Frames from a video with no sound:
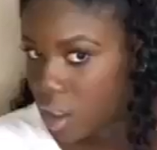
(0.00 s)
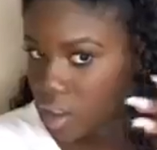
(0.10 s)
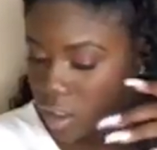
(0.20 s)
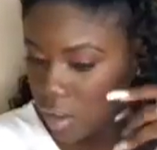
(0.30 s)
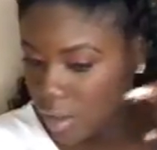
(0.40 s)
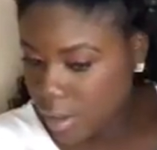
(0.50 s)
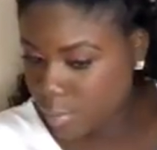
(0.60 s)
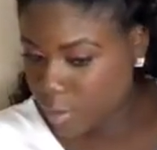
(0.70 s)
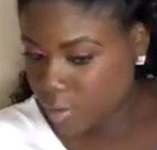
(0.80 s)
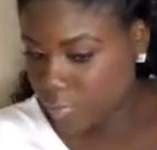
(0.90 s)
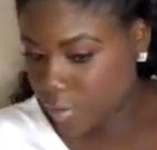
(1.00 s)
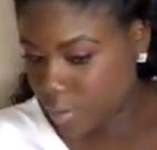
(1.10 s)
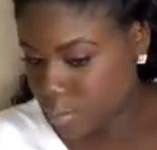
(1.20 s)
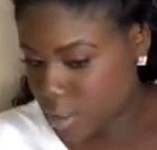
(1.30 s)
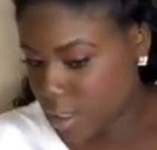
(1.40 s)
So that when it
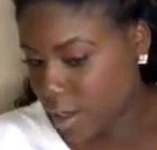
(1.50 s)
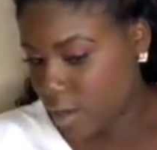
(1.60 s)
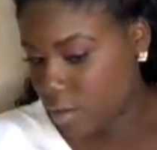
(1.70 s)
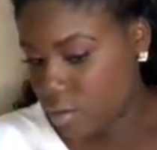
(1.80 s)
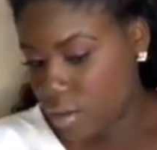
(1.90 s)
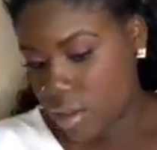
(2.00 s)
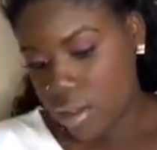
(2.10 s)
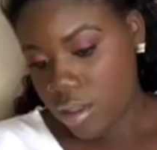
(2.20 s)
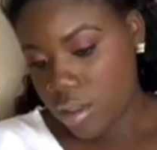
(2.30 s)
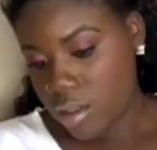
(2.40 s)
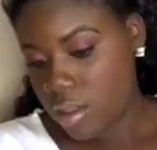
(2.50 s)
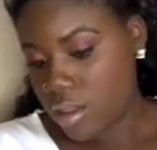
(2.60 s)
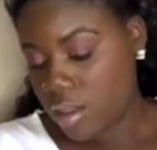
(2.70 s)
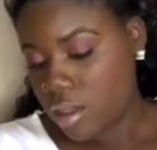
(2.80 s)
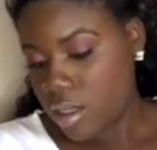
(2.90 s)
flips down,
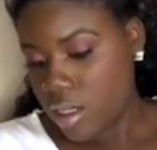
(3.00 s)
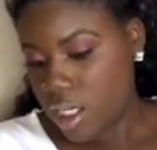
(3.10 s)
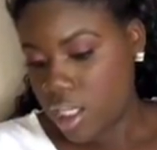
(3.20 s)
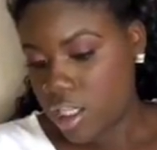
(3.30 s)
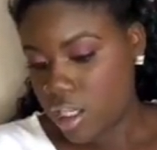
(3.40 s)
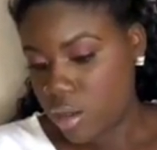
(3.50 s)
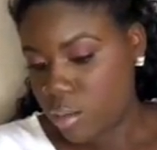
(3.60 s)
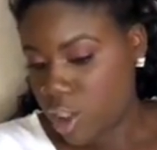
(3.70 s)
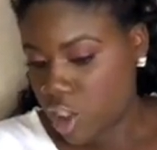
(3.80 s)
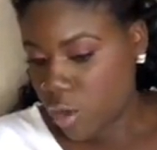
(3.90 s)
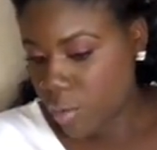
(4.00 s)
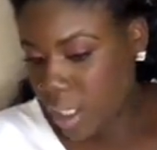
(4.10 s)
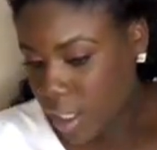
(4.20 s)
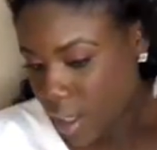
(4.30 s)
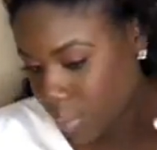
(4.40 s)
nothing will be
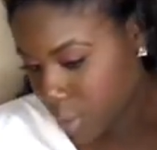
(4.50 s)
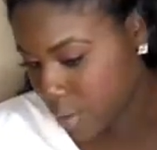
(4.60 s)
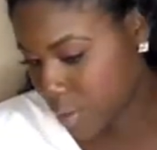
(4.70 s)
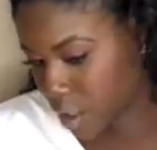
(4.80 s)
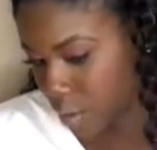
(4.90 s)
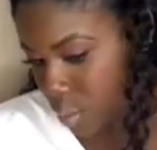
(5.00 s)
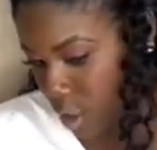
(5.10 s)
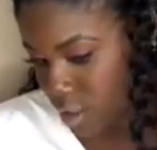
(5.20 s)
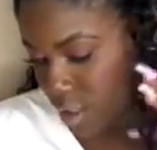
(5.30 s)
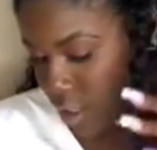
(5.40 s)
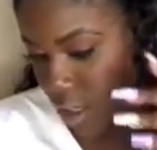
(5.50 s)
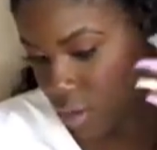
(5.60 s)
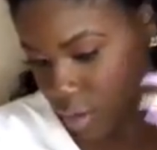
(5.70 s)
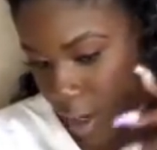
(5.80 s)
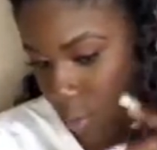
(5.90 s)
showing. But I'm not gonna press it
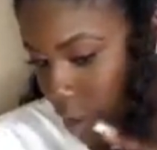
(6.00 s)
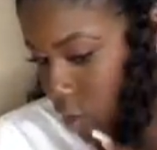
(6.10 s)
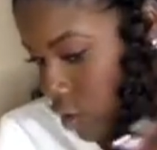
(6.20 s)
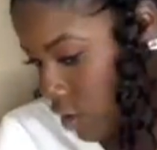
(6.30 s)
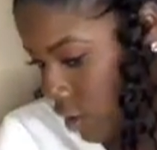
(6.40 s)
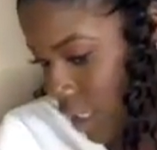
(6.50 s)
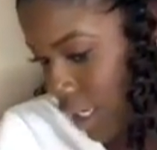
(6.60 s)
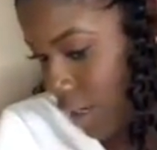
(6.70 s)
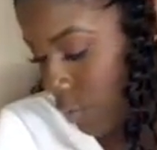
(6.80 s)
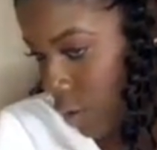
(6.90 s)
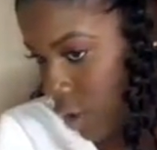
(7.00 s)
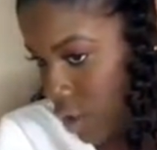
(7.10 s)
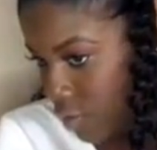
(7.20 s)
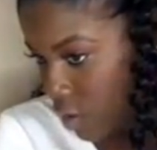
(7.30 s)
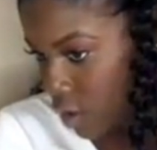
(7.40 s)
down that way just yet. I want it
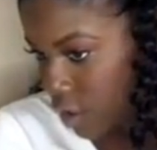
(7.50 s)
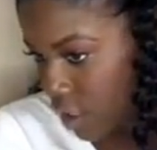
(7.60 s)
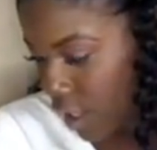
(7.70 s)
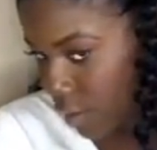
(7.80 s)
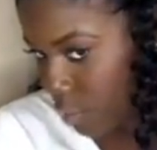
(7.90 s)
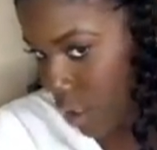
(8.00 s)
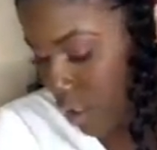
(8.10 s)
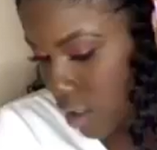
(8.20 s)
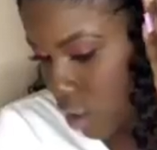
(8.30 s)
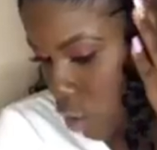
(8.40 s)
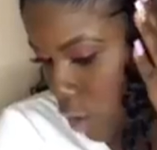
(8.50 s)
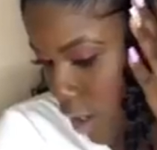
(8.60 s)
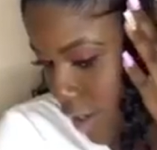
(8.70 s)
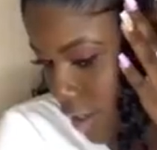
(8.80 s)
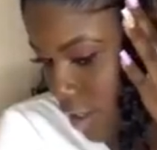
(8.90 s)
to really set in place and
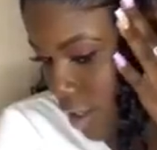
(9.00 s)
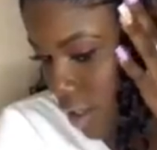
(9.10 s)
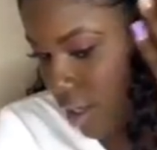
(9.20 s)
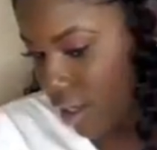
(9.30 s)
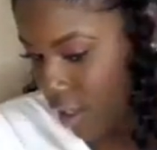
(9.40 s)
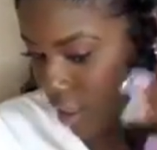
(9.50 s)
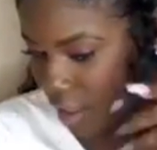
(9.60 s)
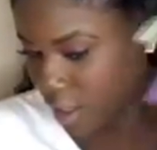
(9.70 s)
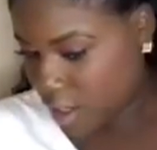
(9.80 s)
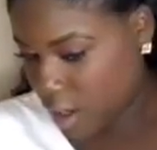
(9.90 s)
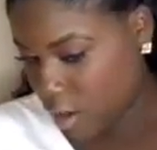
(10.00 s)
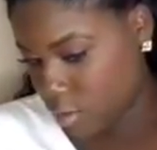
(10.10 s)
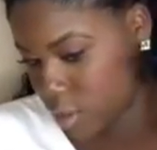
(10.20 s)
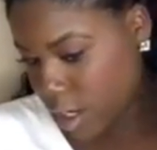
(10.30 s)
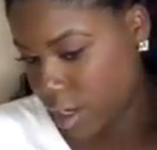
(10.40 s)
dry, and then I'll
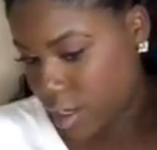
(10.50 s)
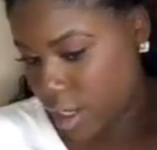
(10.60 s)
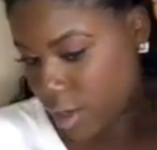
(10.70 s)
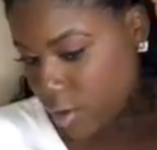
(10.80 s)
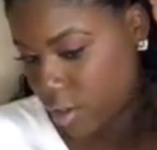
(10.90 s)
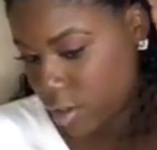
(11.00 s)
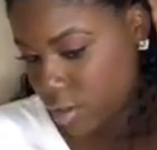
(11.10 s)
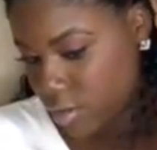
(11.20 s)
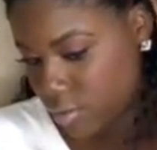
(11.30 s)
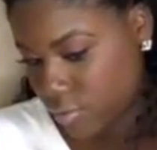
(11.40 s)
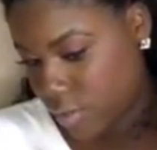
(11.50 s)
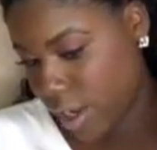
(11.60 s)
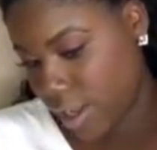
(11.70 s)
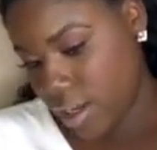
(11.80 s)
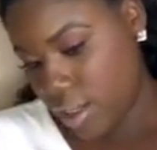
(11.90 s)
tie it down and
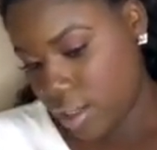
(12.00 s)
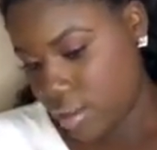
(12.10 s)
flatten it.